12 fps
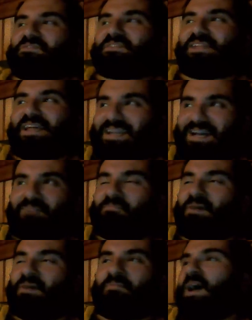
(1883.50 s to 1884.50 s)
was like,
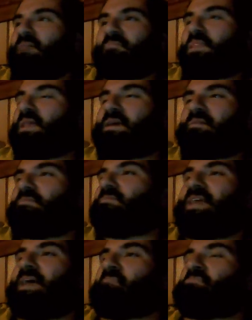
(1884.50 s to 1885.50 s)
I'm like
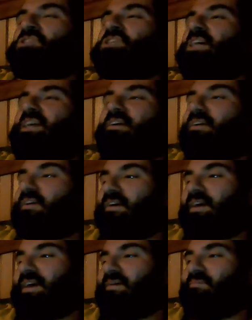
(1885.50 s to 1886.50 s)
name checking
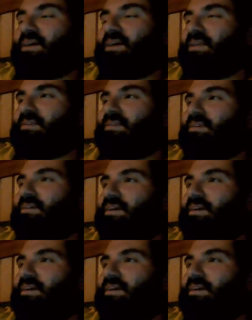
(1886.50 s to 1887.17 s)
her in